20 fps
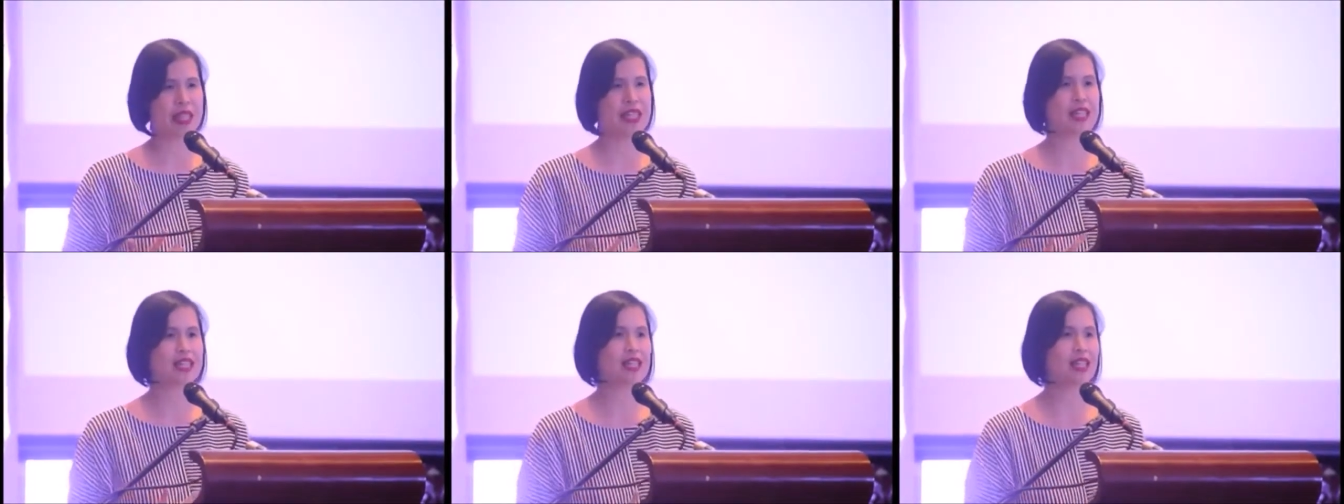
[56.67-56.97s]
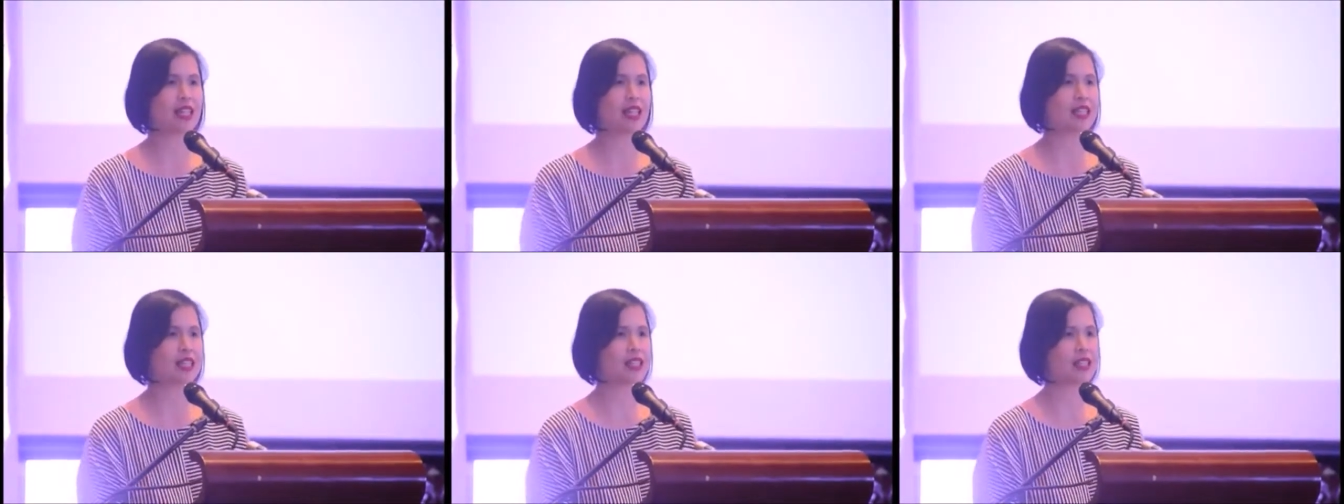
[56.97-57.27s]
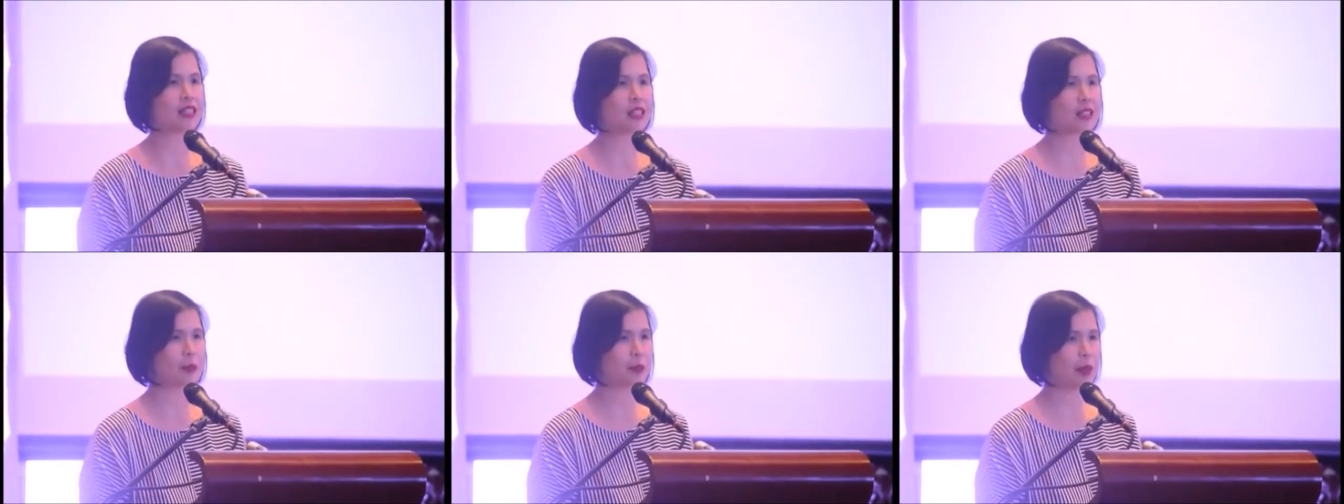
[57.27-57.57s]
insights
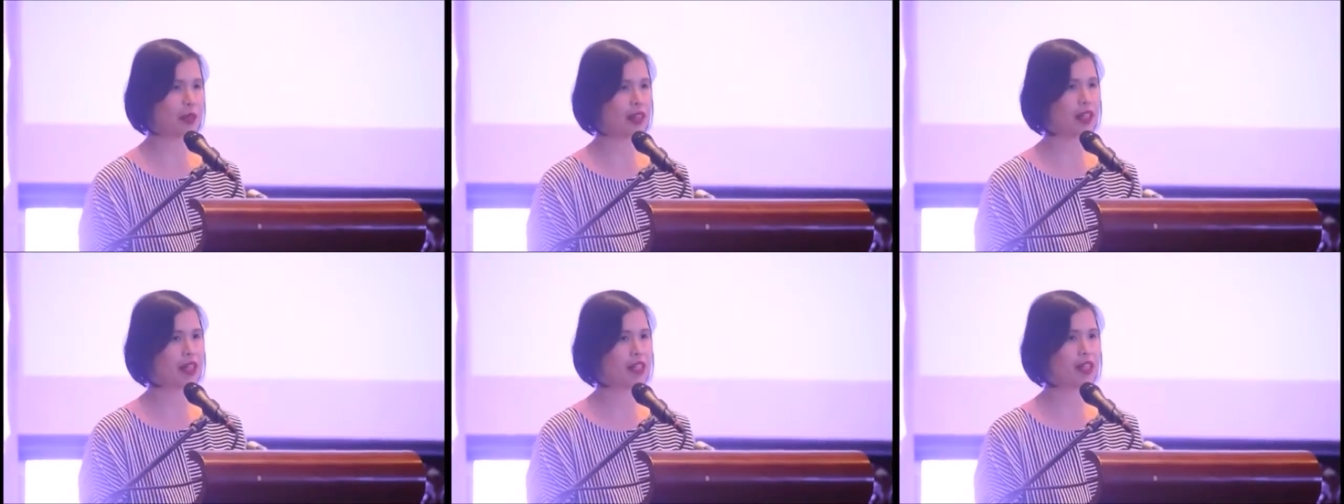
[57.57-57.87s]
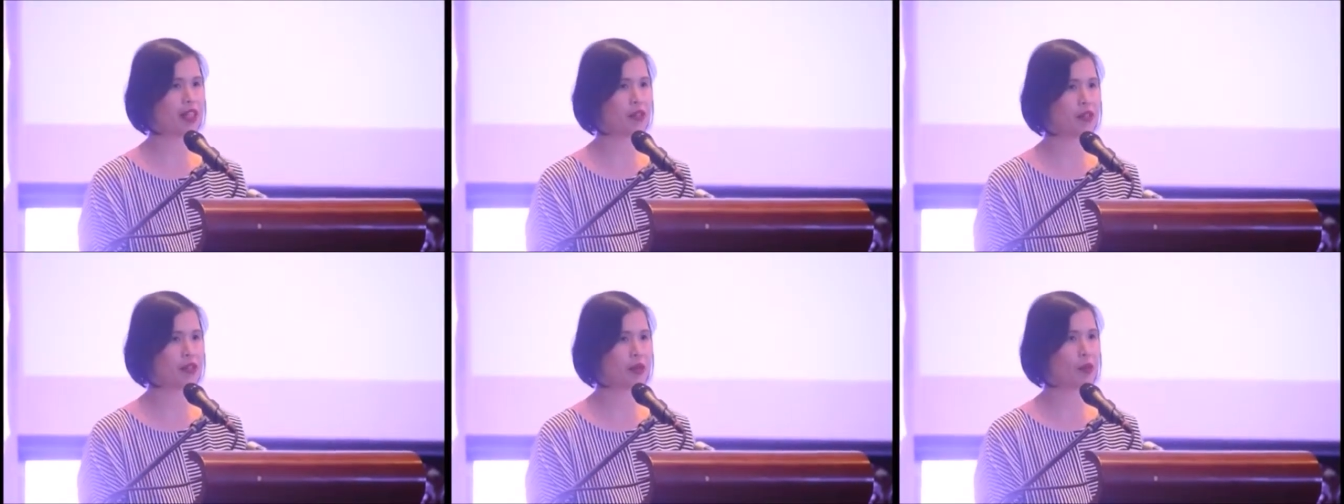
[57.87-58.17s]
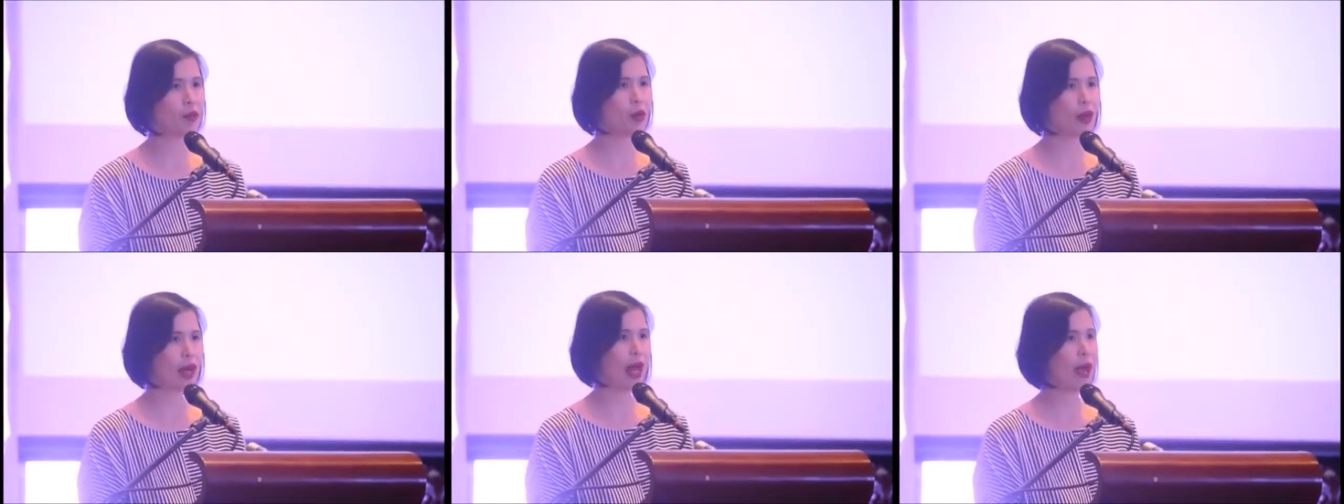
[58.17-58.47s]
and experience
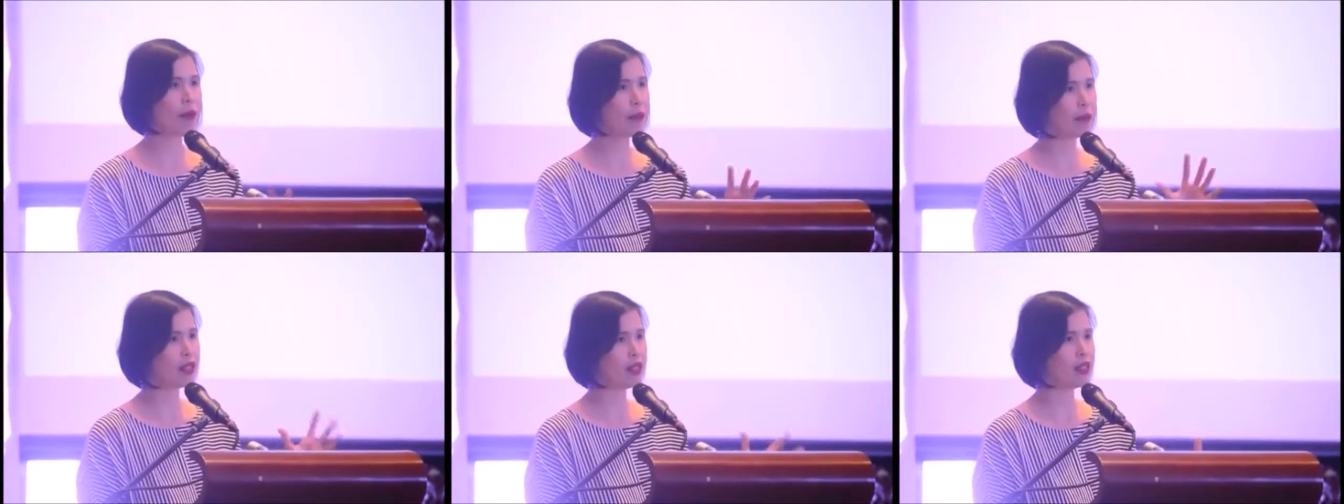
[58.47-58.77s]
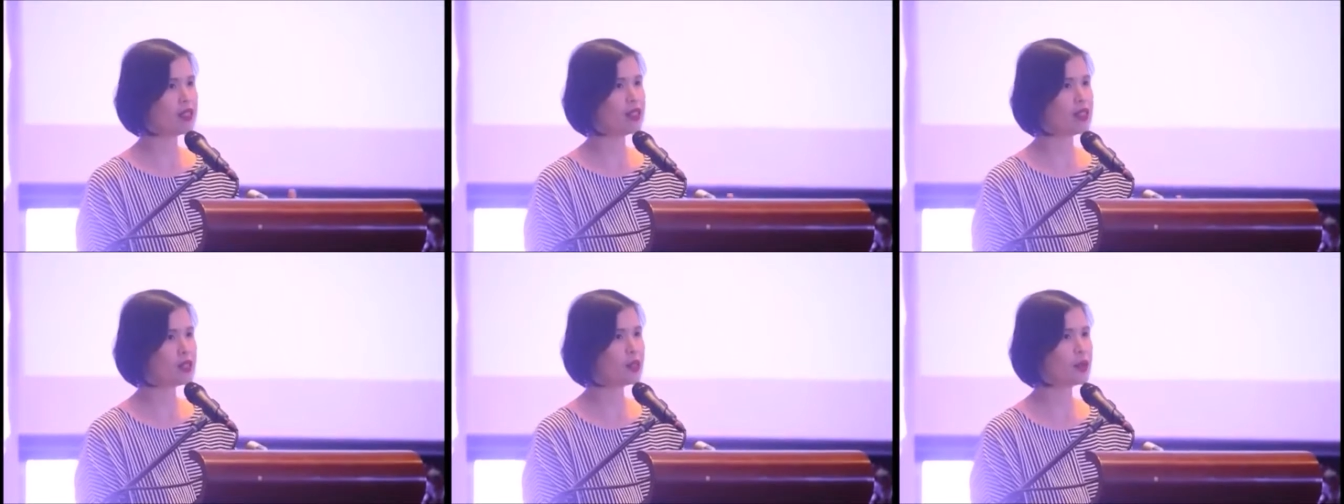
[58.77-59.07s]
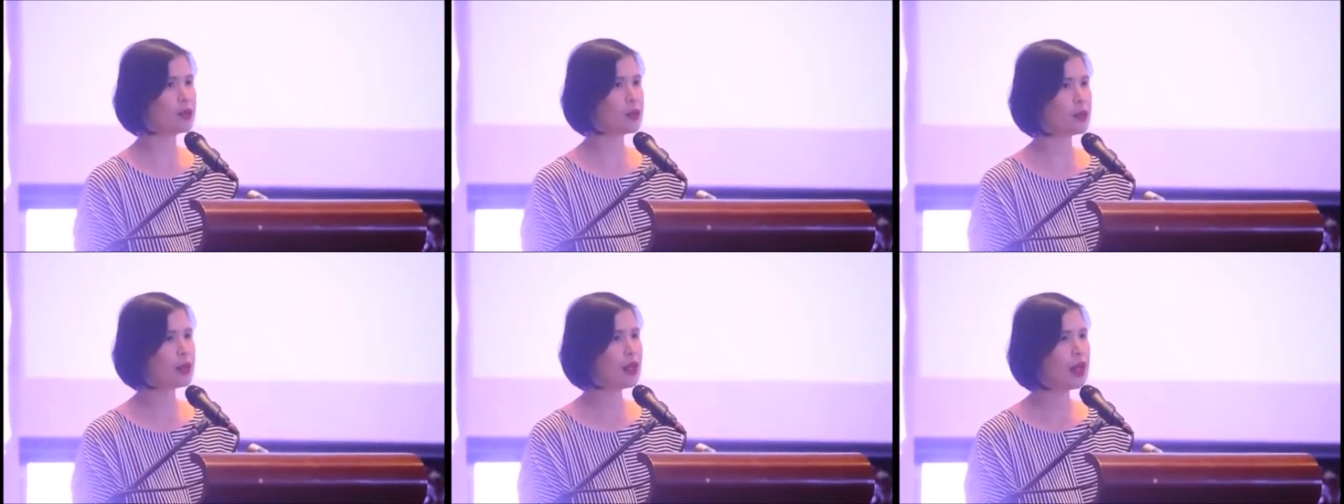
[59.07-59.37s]
from what happened
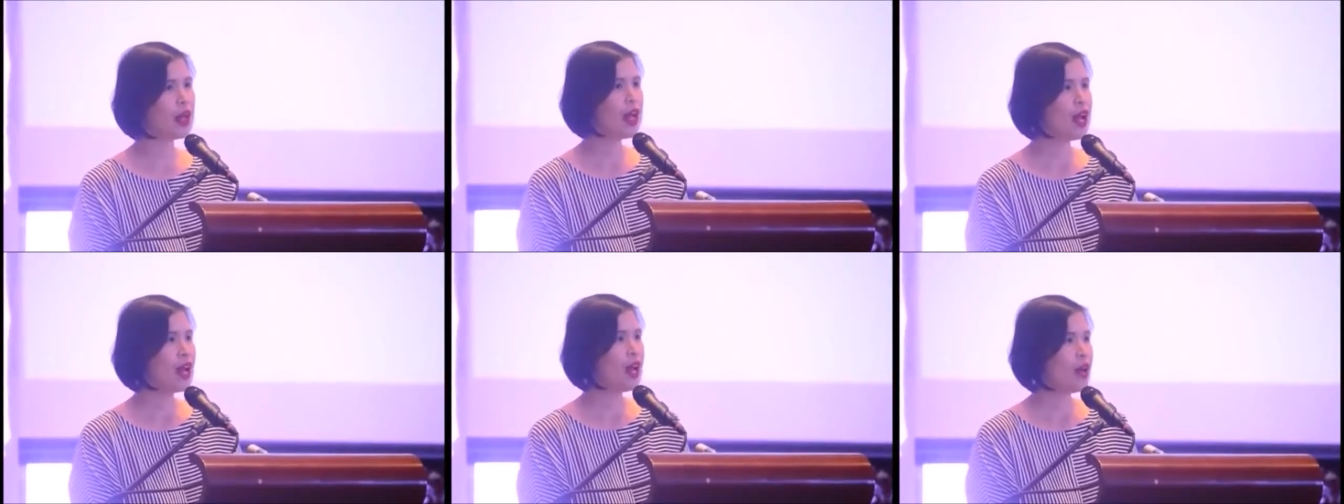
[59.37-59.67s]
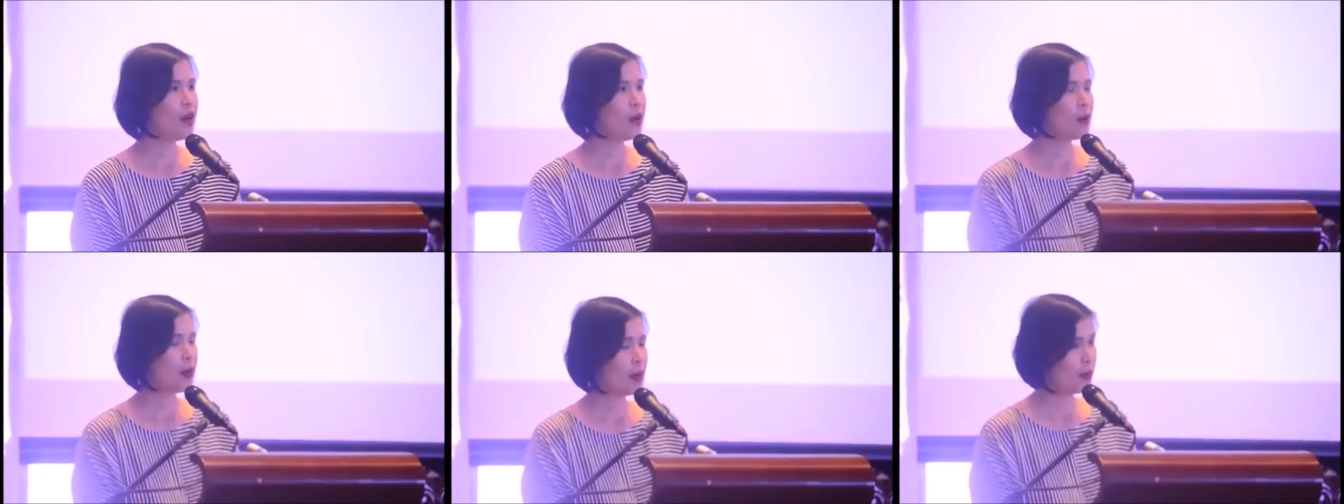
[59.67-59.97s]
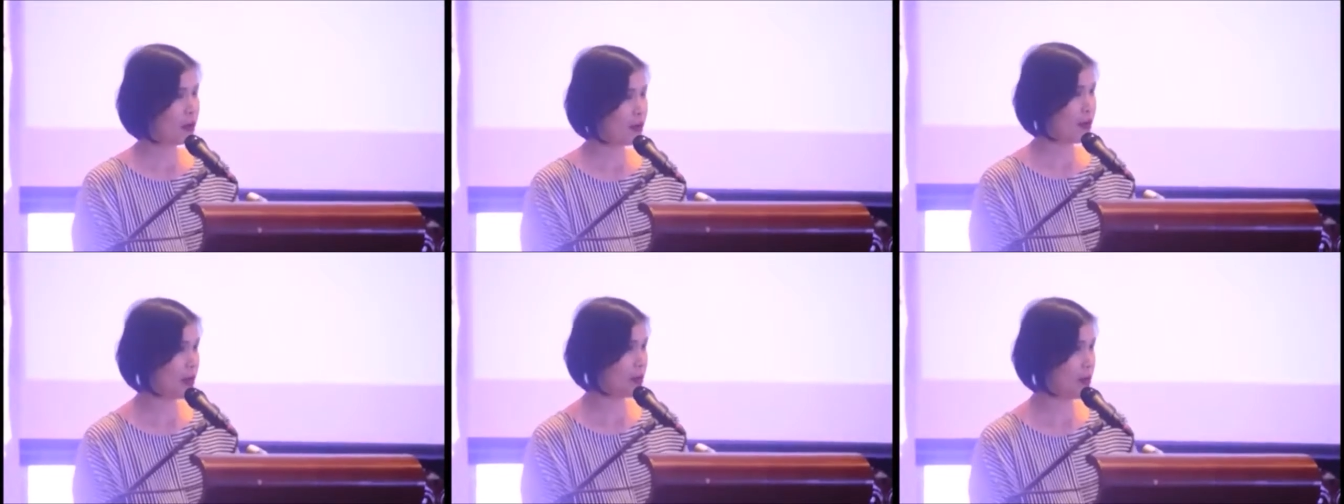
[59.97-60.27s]
to
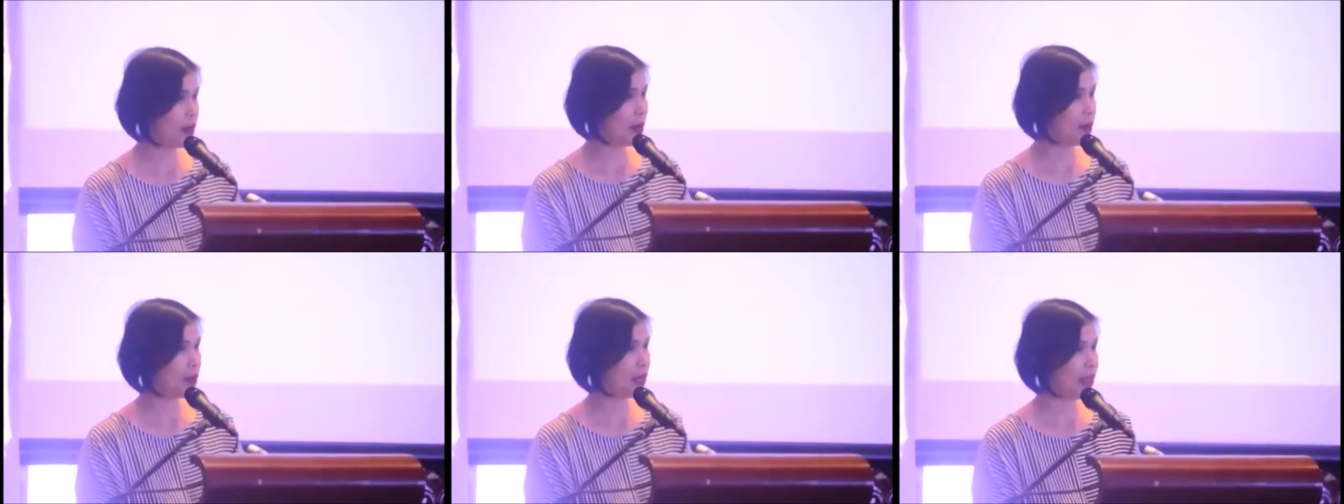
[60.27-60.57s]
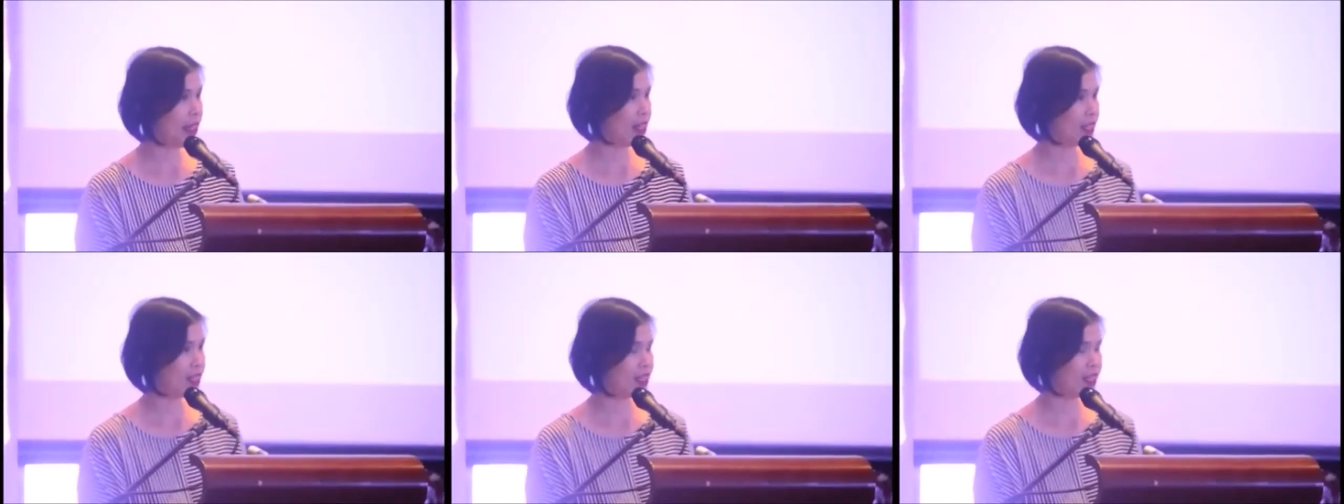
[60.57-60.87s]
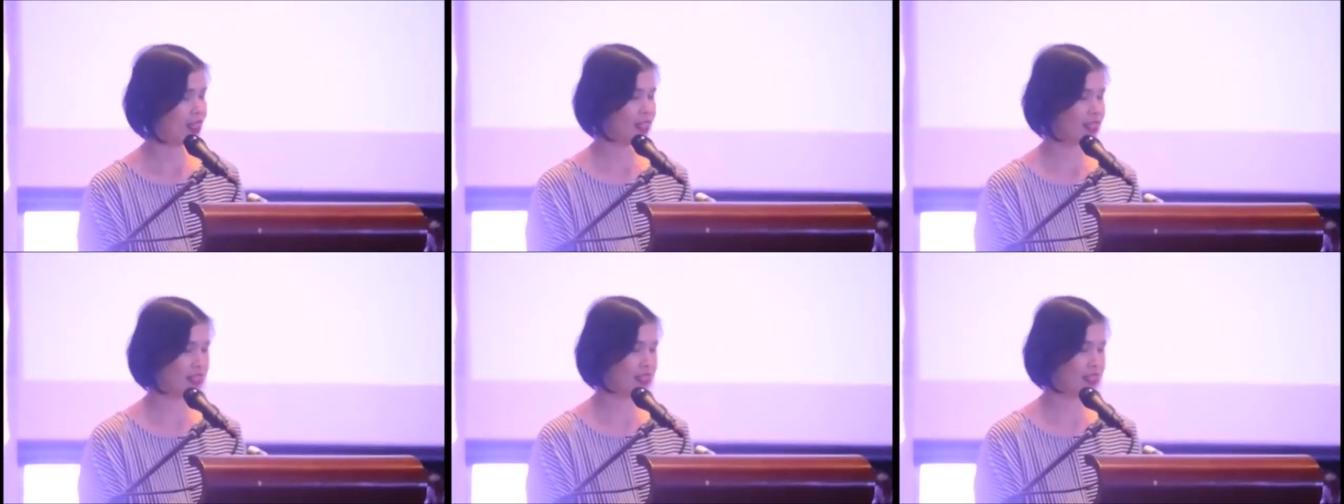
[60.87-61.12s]
when we went public.